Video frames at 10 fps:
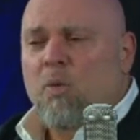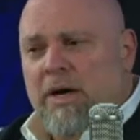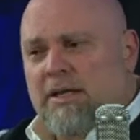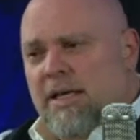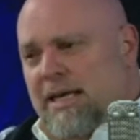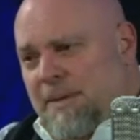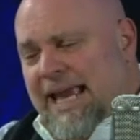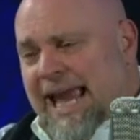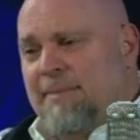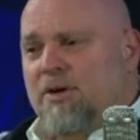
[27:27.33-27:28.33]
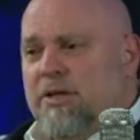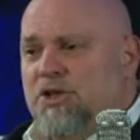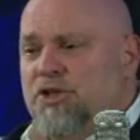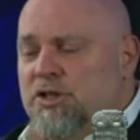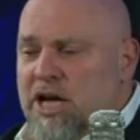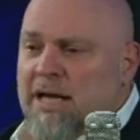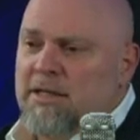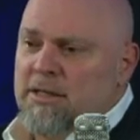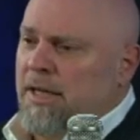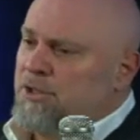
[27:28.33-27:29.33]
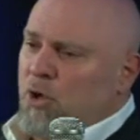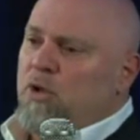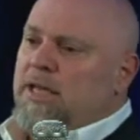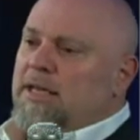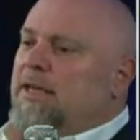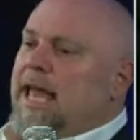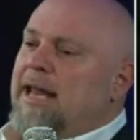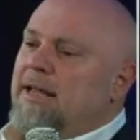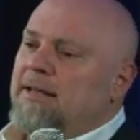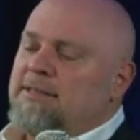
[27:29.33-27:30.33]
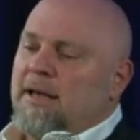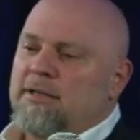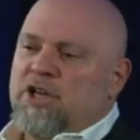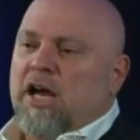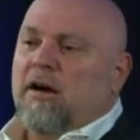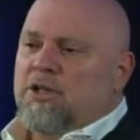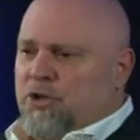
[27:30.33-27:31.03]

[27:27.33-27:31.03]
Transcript: When he became a Christian, John, uh, Tolkien had a, uh, J.R.R.